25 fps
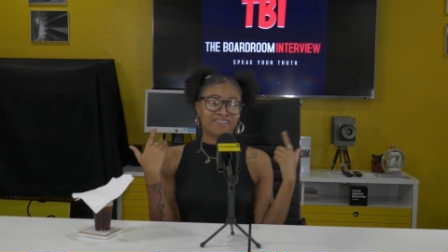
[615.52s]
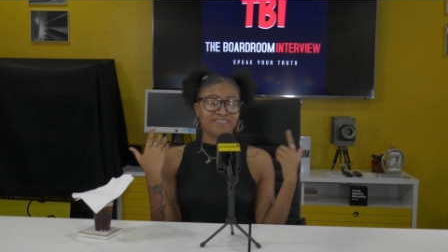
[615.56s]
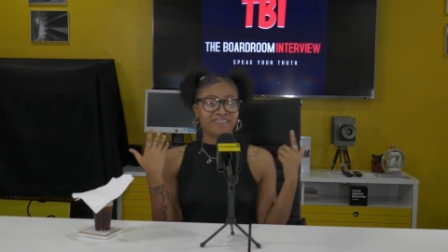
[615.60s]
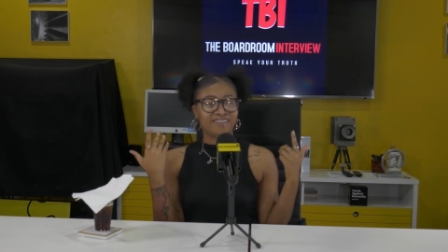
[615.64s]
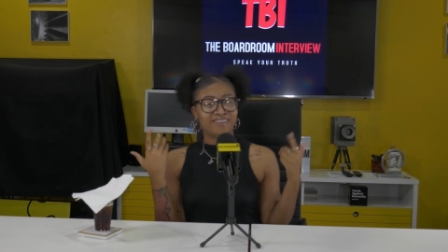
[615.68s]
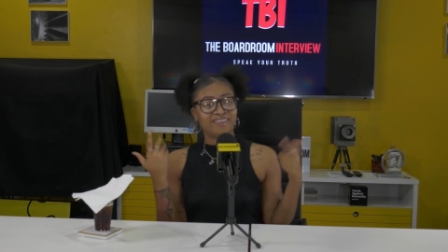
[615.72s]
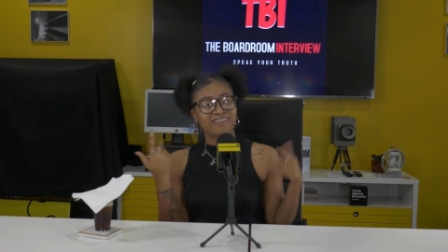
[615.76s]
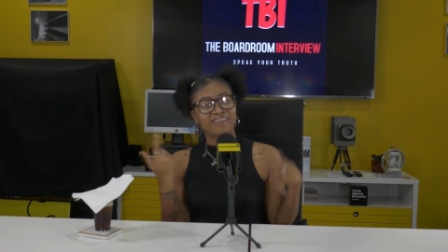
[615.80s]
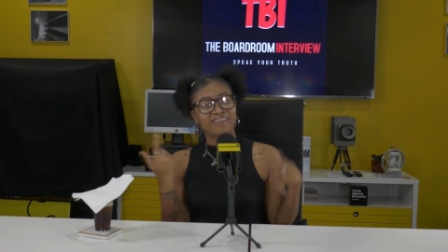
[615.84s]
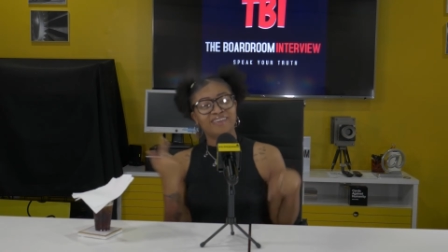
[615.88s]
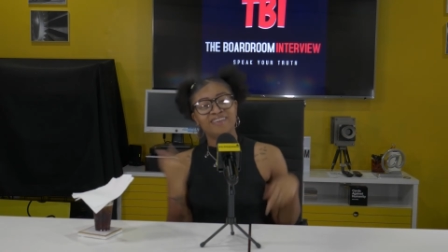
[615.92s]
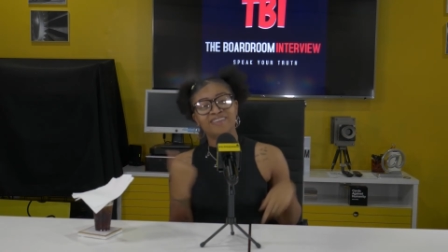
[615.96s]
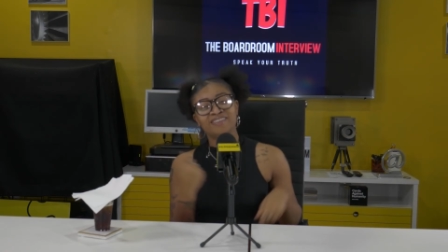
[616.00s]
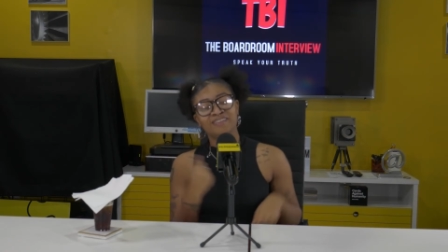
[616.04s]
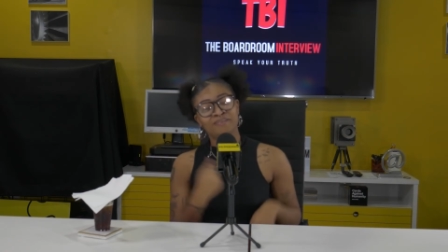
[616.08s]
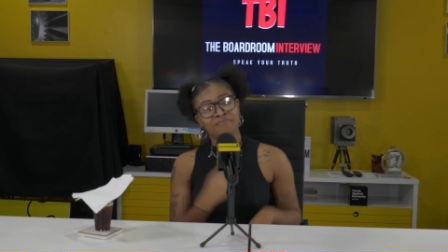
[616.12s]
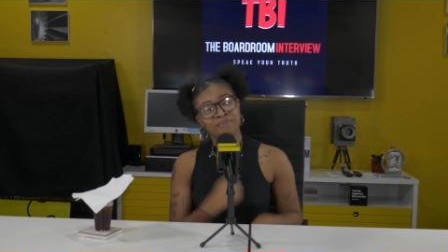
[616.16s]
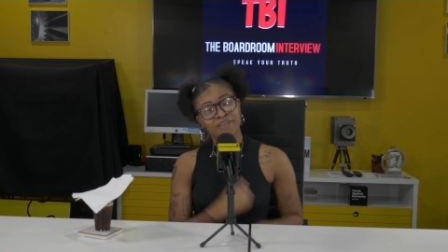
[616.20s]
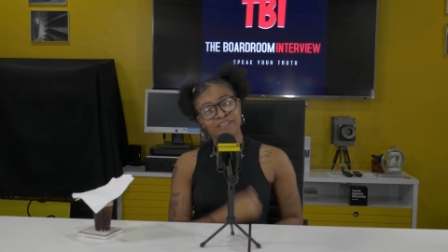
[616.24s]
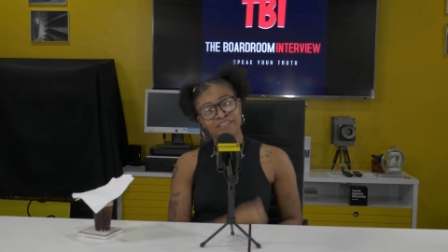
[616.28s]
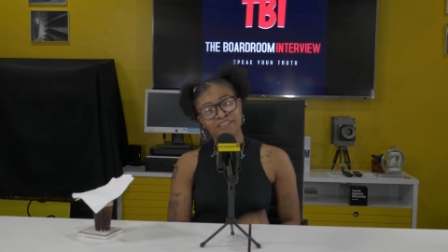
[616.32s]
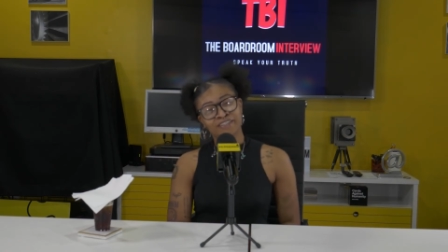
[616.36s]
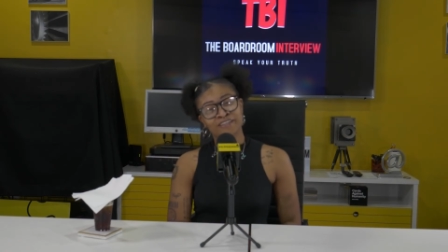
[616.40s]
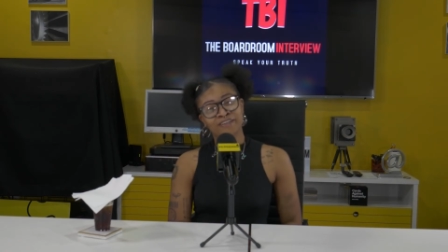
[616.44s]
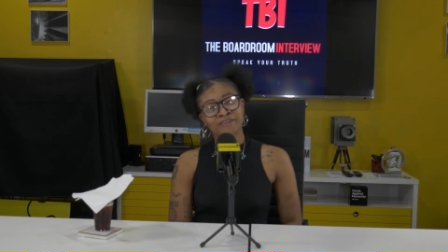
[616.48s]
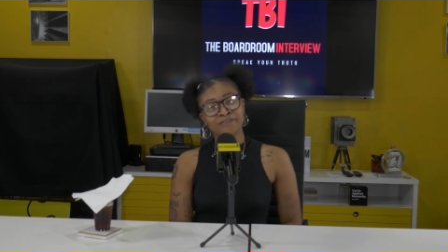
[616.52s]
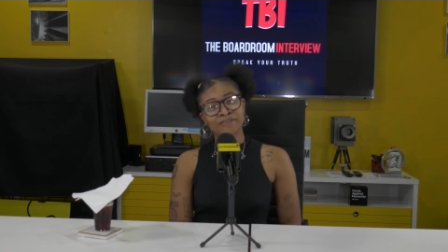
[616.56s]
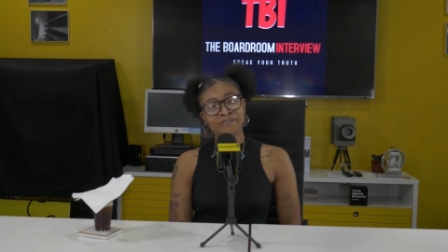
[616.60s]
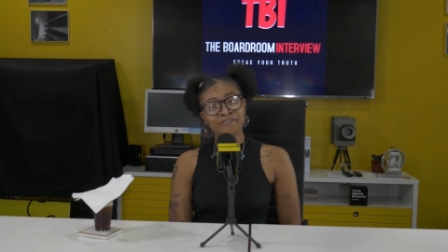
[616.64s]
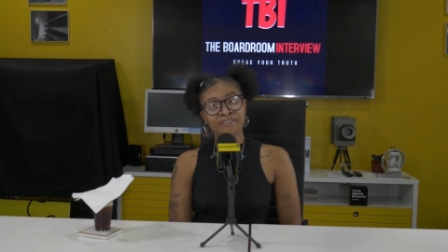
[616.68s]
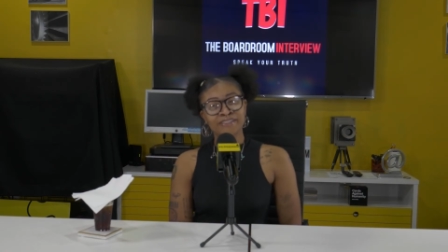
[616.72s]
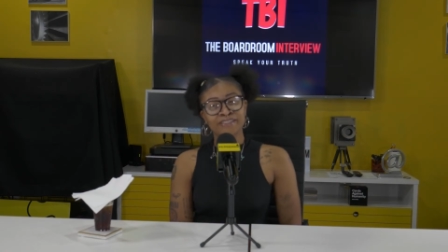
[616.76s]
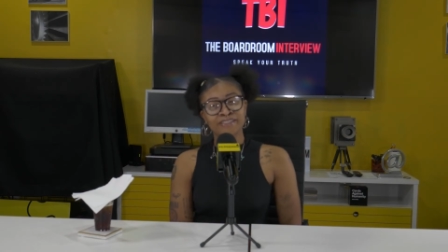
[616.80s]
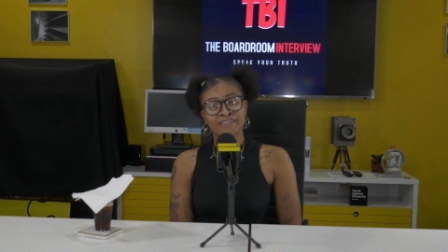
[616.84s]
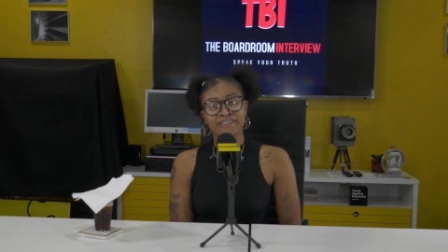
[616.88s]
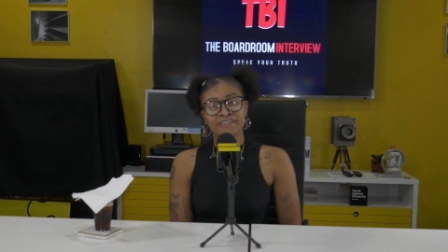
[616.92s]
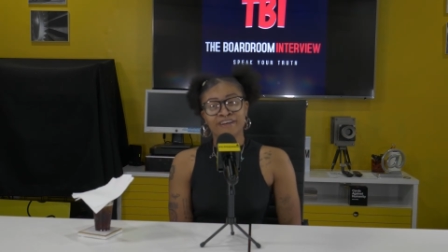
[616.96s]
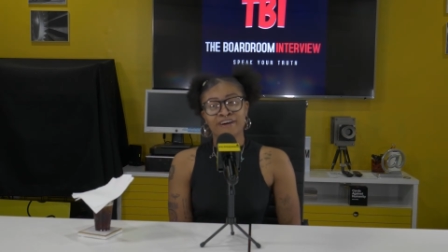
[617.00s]
it's the
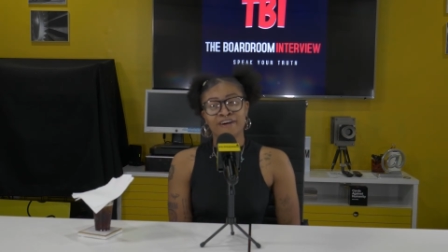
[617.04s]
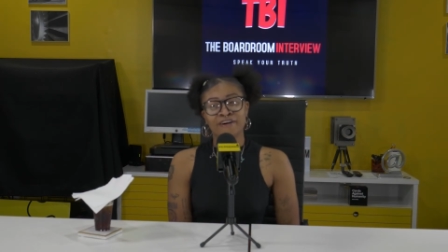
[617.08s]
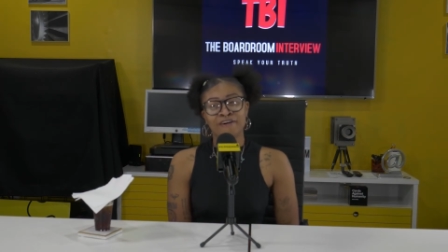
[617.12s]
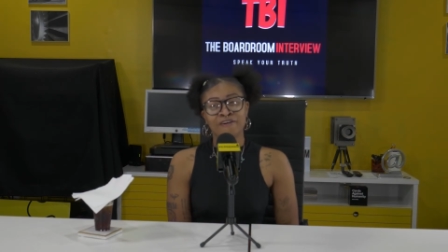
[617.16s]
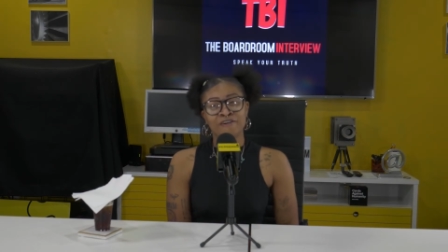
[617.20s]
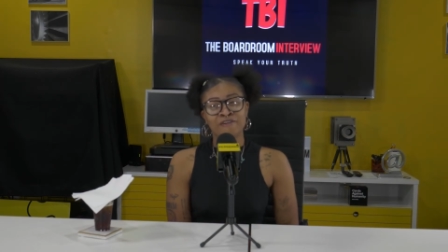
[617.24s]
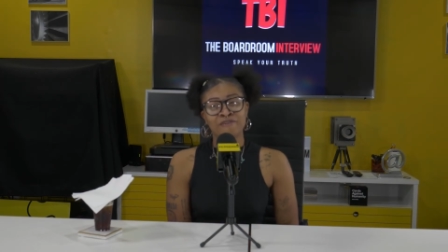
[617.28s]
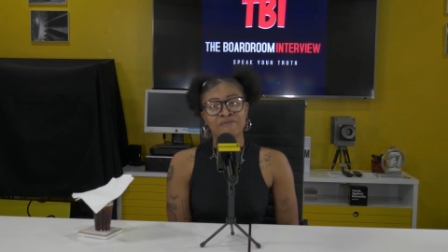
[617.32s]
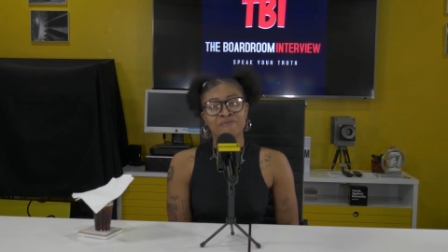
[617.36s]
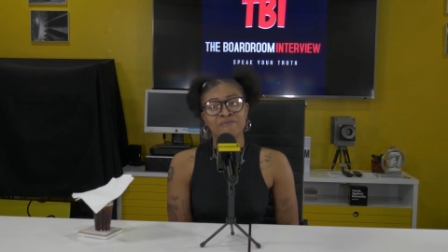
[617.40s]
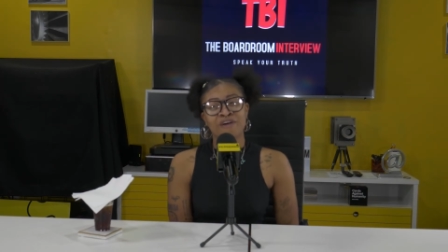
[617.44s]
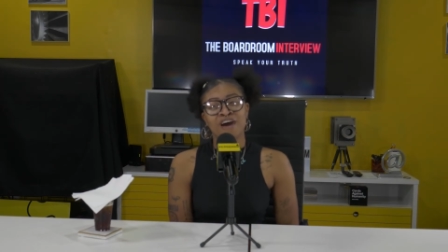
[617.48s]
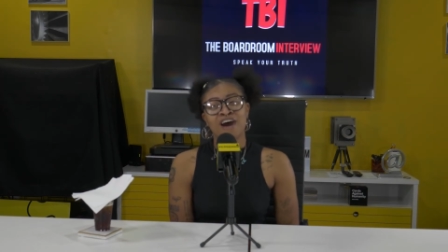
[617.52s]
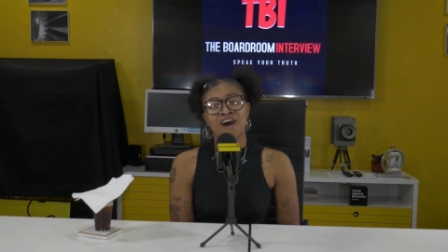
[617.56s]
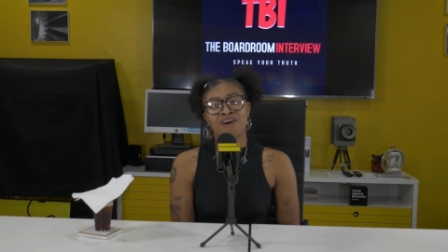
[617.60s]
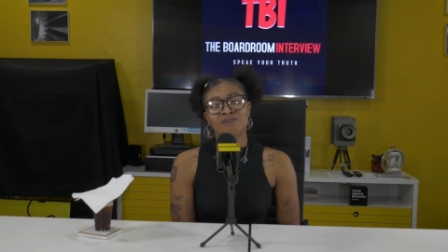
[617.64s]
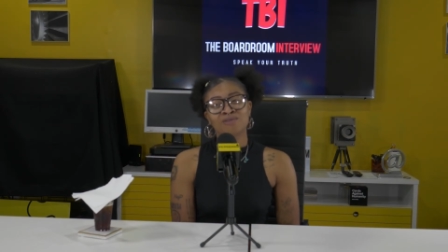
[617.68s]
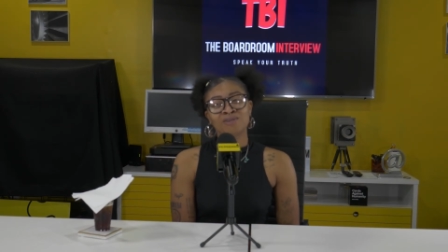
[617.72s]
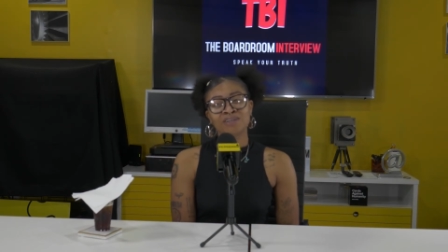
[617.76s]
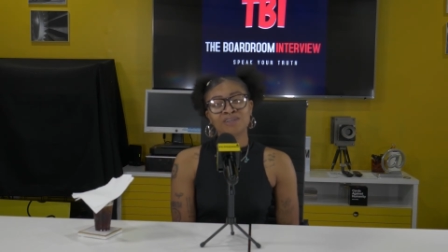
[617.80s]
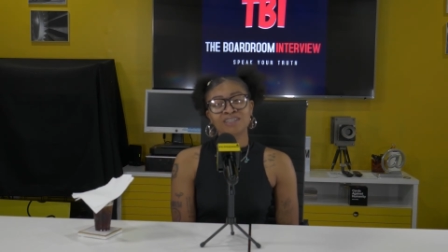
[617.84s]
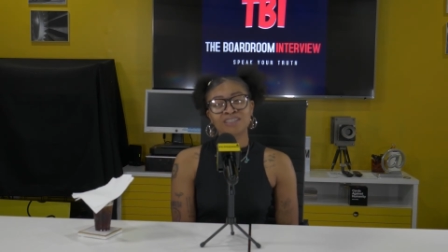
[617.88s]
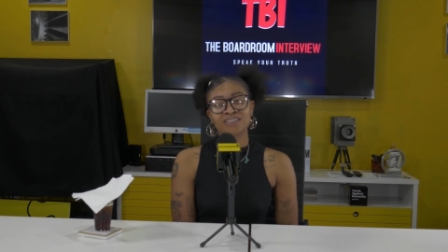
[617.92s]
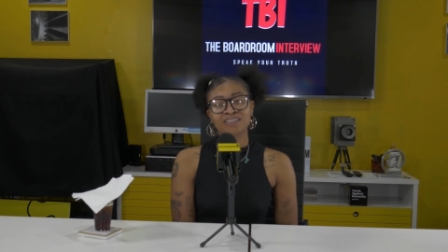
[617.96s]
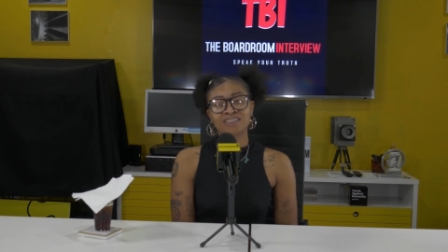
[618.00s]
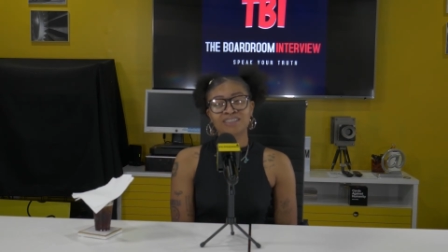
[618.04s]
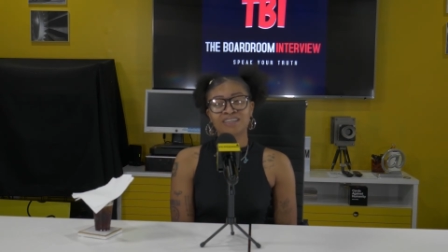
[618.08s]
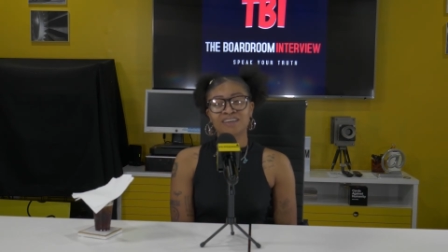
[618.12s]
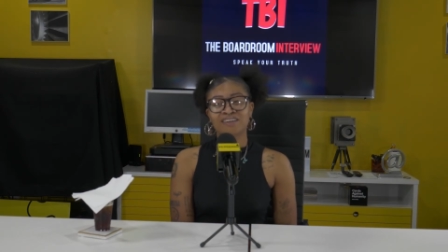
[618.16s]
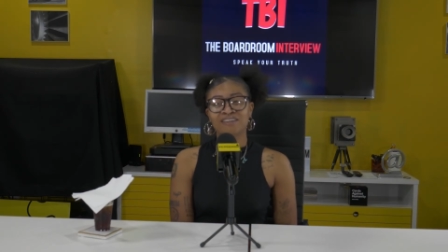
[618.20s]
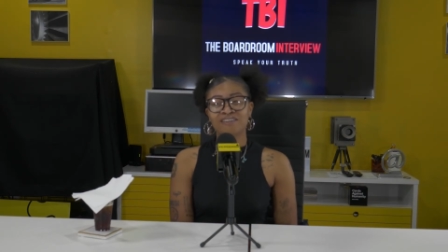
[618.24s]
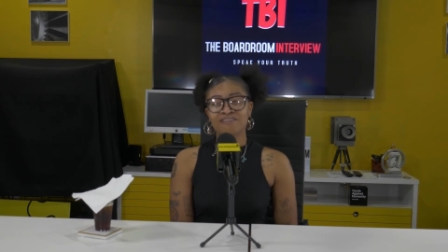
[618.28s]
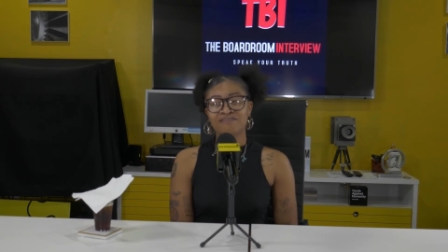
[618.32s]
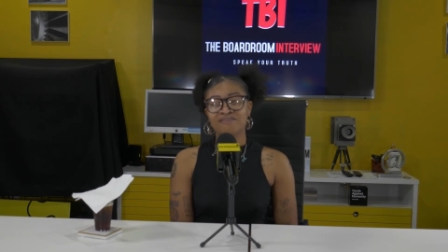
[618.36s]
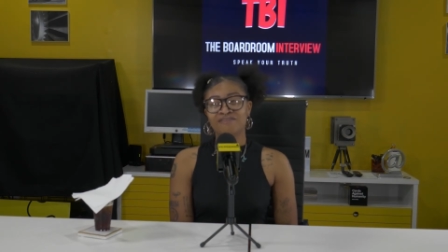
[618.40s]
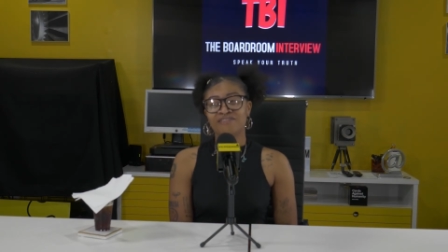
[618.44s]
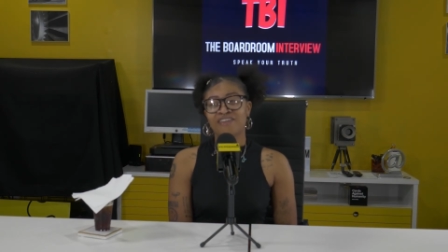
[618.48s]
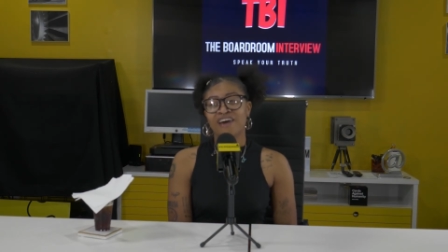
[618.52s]
pigtails. Um, I would give